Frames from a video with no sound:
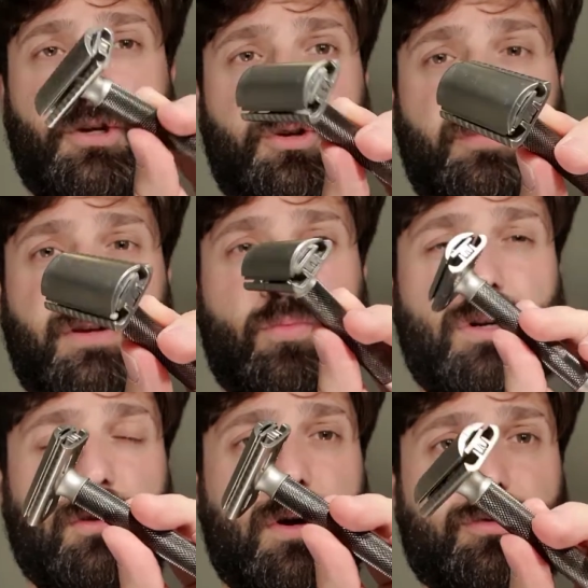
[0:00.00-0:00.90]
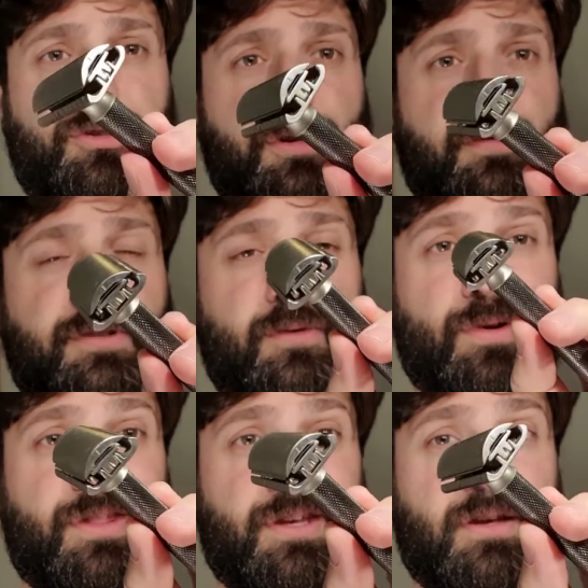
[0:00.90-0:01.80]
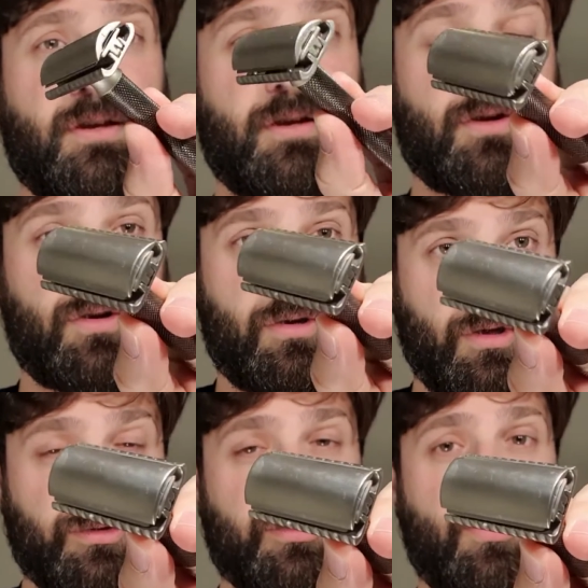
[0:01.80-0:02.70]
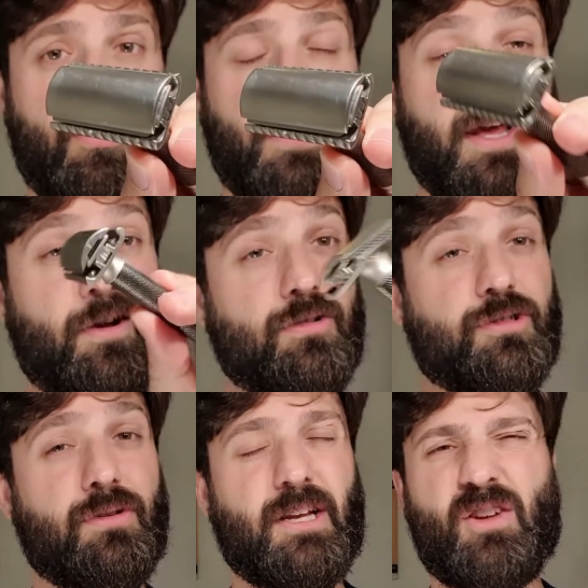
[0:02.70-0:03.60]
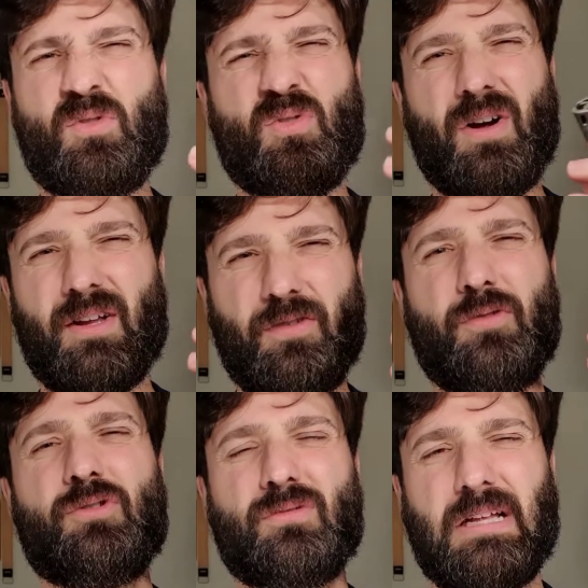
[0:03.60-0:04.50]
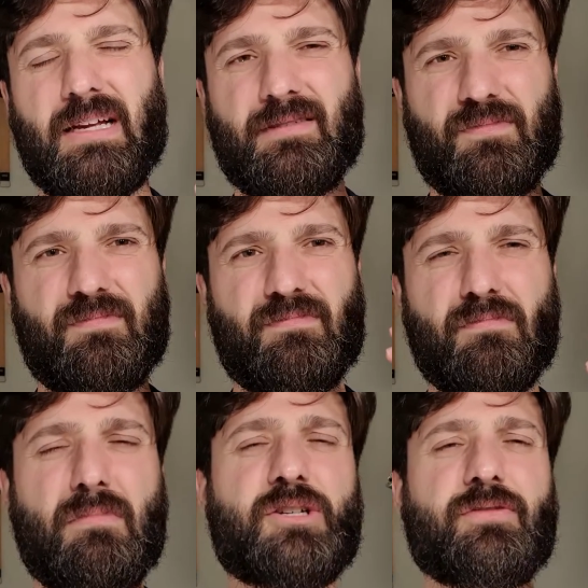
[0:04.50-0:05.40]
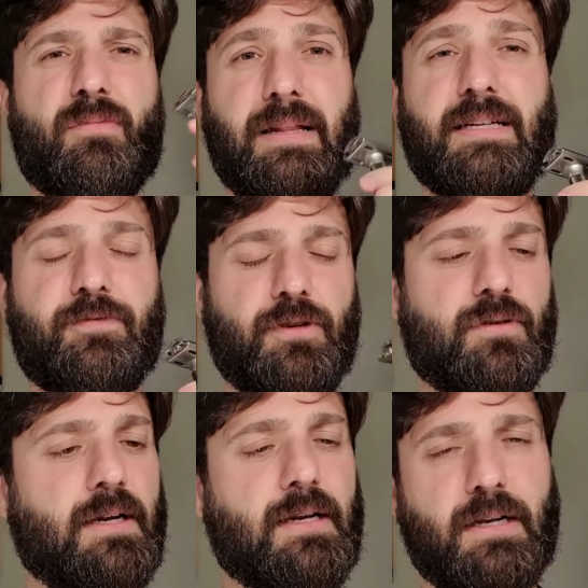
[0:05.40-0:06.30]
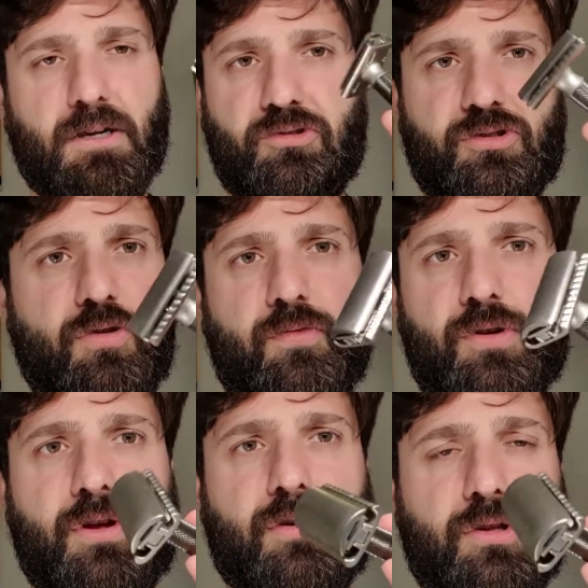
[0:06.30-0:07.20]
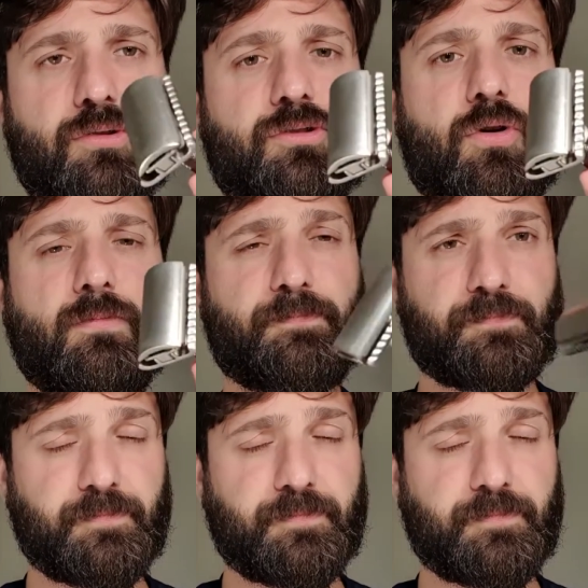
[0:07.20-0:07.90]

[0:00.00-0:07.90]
you'll be really well served with the close comb. And also like if you don't like much of a blade feel, just go for the close comb.